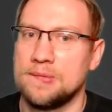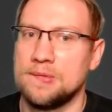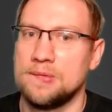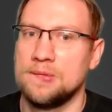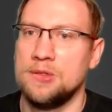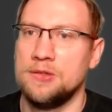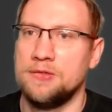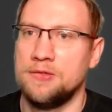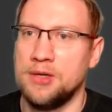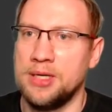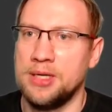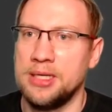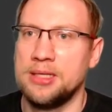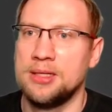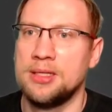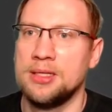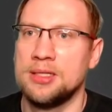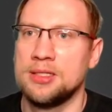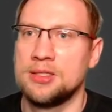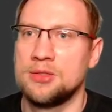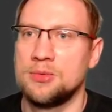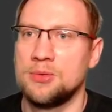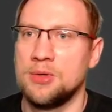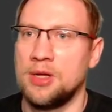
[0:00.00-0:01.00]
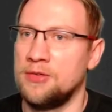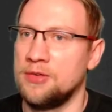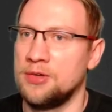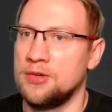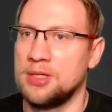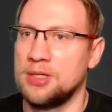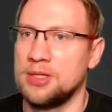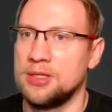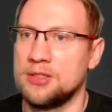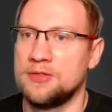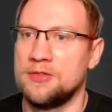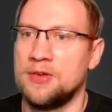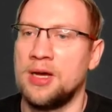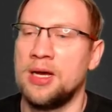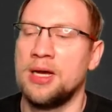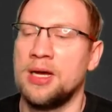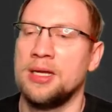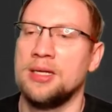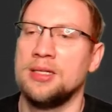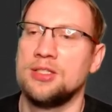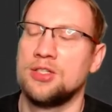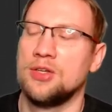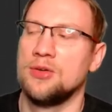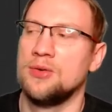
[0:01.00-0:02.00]
We've linked this, everything's
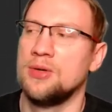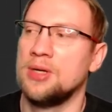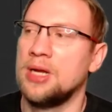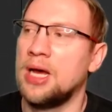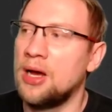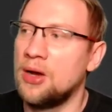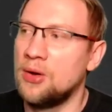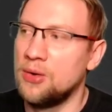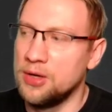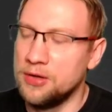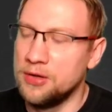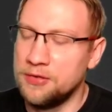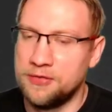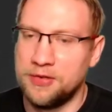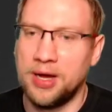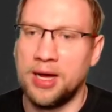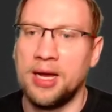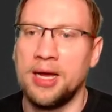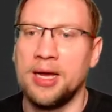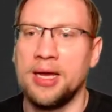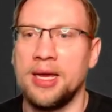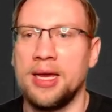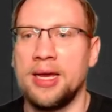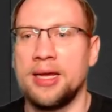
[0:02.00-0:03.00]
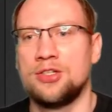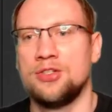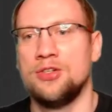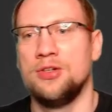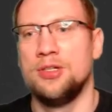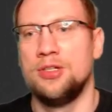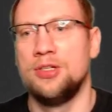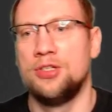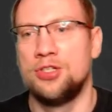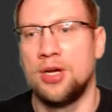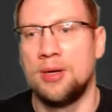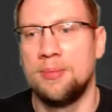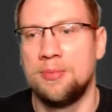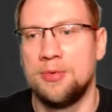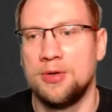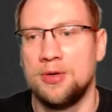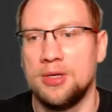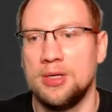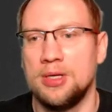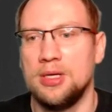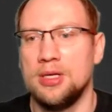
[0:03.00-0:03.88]
fine. So now if I actually jump,